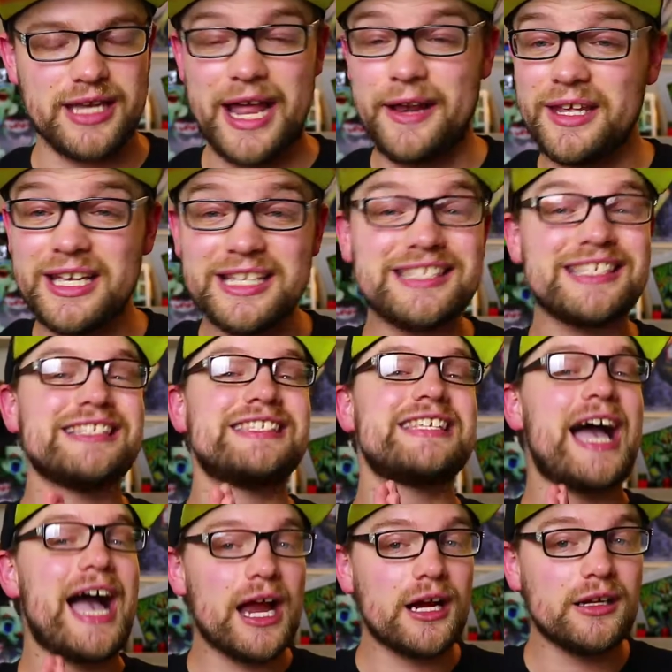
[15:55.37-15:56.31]
and it's
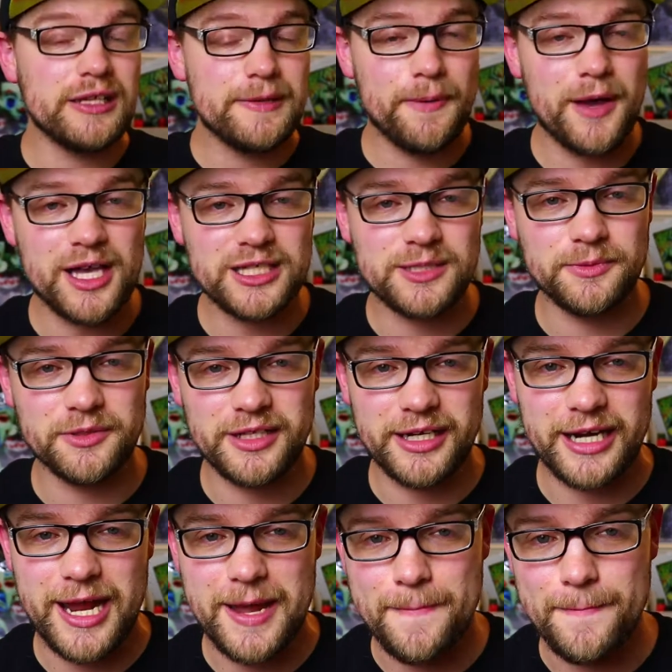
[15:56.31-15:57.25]
entirely possible
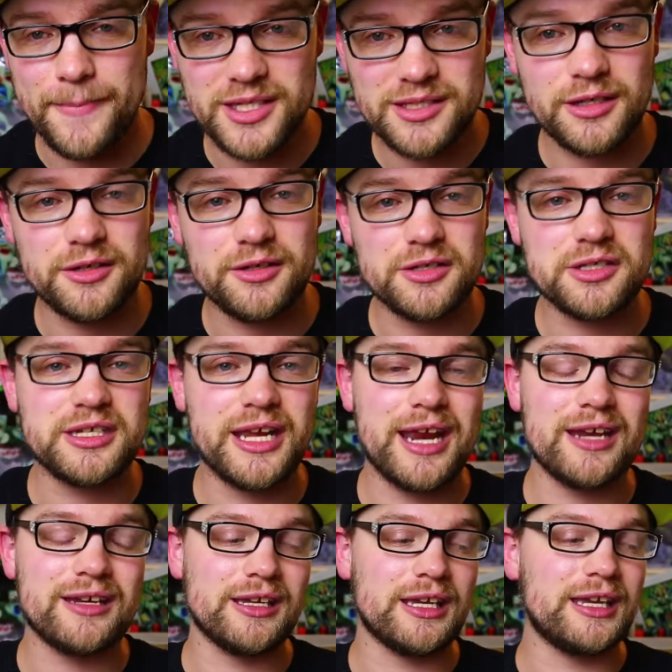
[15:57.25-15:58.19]
that I am
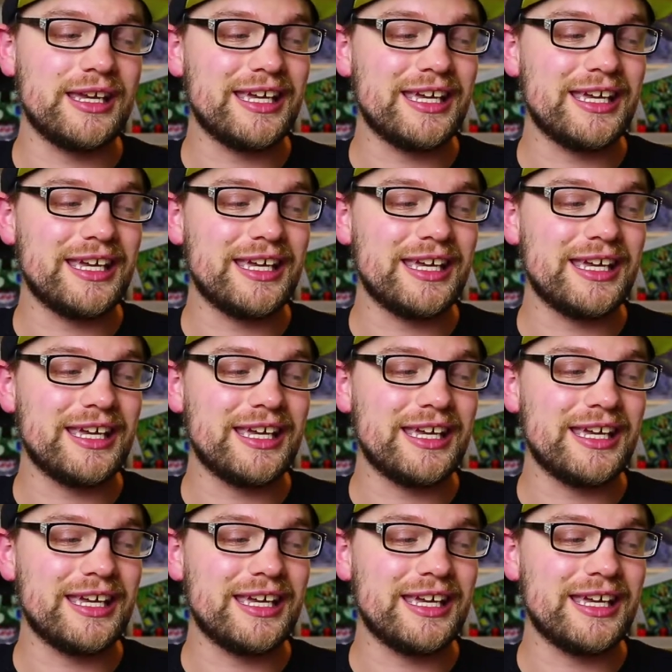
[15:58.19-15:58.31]
misunderstanding